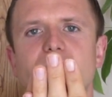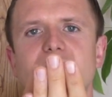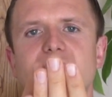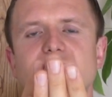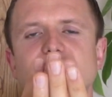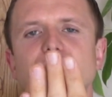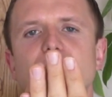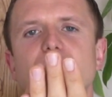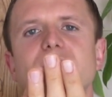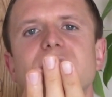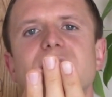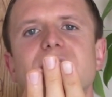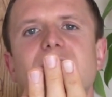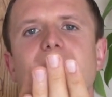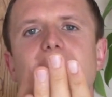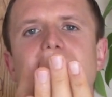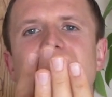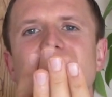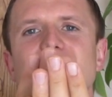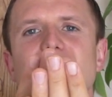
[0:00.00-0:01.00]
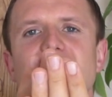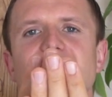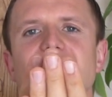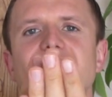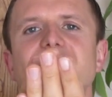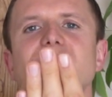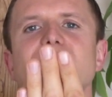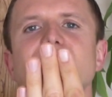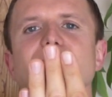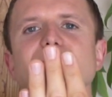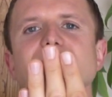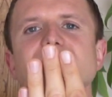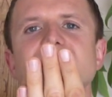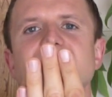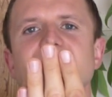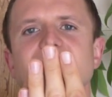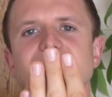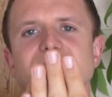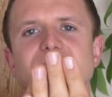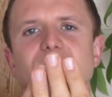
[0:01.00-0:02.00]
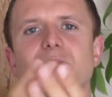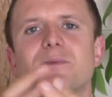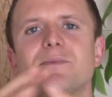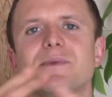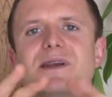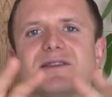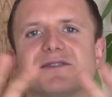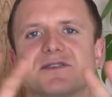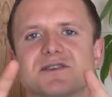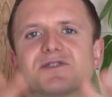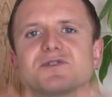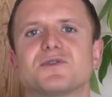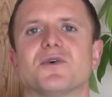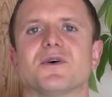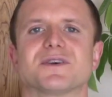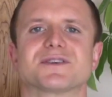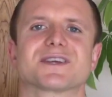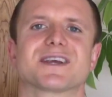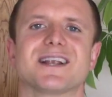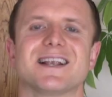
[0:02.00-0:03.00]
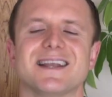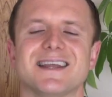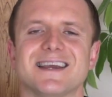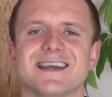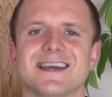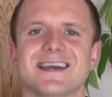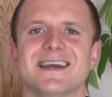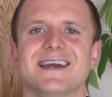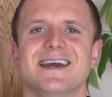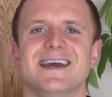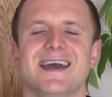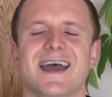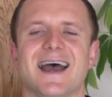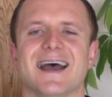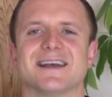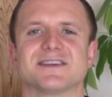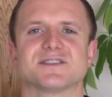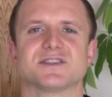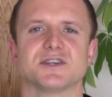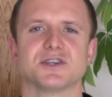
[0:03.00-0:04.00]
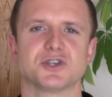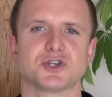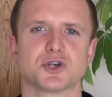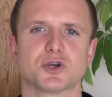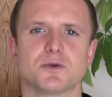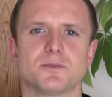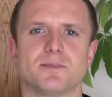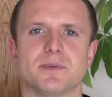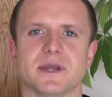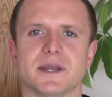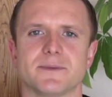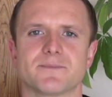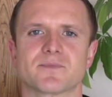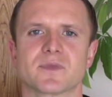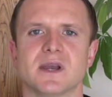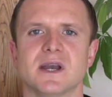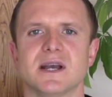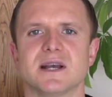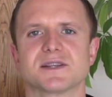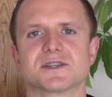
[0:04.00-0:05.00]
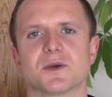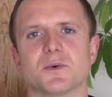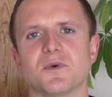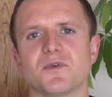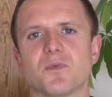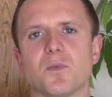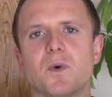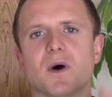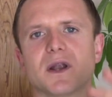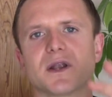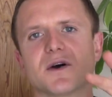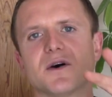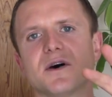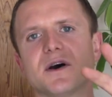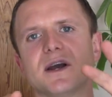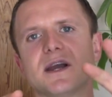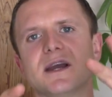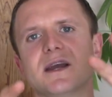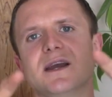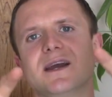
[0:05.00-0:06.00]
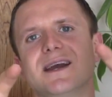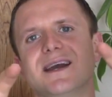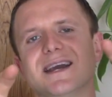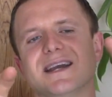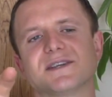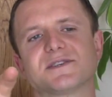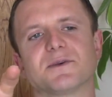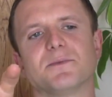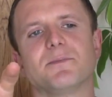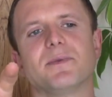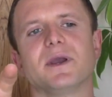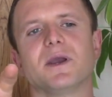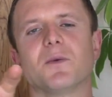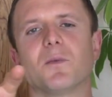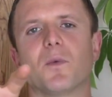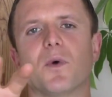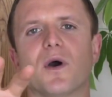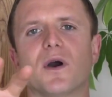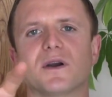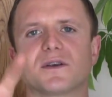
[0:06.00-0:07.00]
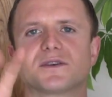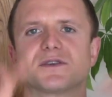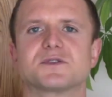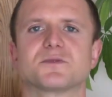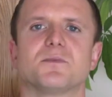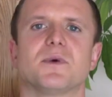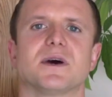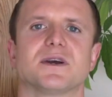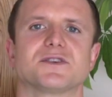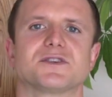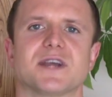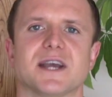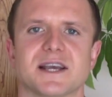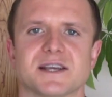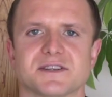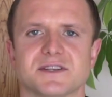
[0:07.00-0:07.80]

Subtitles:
joining out, they're not fusing, so it means it's not as clear as it should be. So if one eye isn't being worked as much as